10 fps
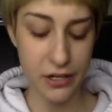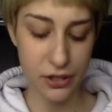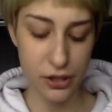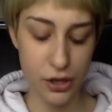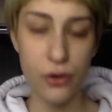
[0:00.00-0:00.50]

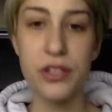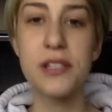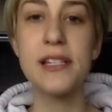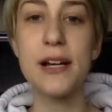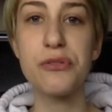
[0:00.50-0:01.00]
So this
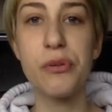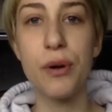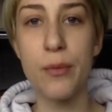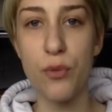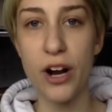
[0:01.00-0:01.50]
is actually
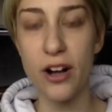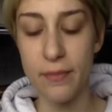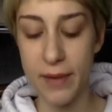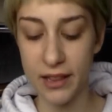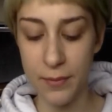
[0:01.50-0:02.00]
what I'm wearing
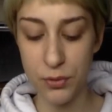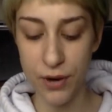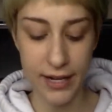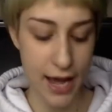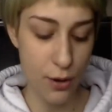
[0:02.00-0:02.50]
on my lips
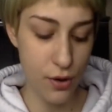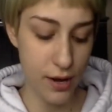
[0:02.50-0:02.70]
right now.